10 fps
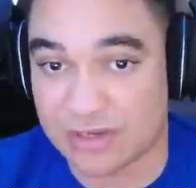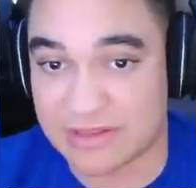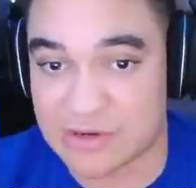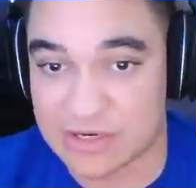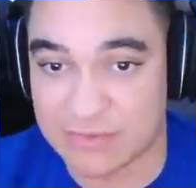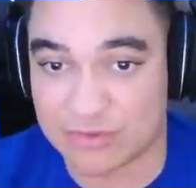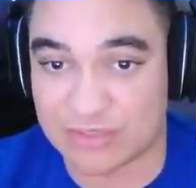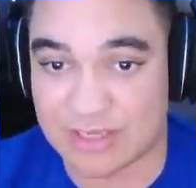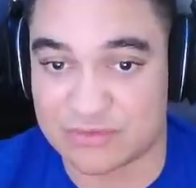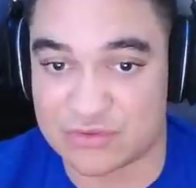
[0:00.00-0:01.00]
and they are able to
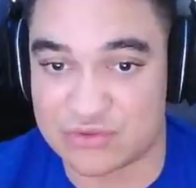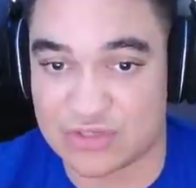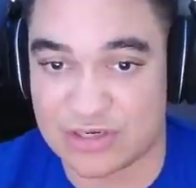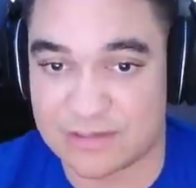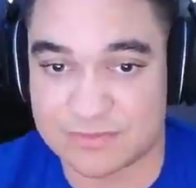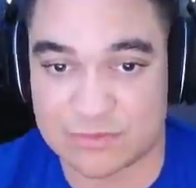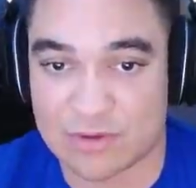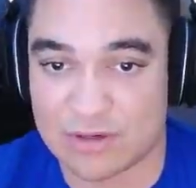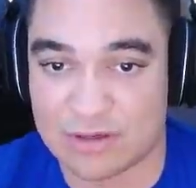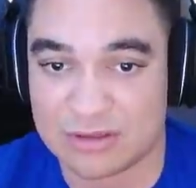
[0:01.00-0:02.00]
kind of jump,
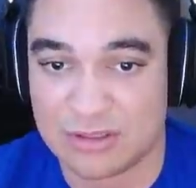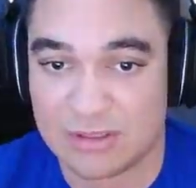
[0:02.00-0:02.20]
crawl,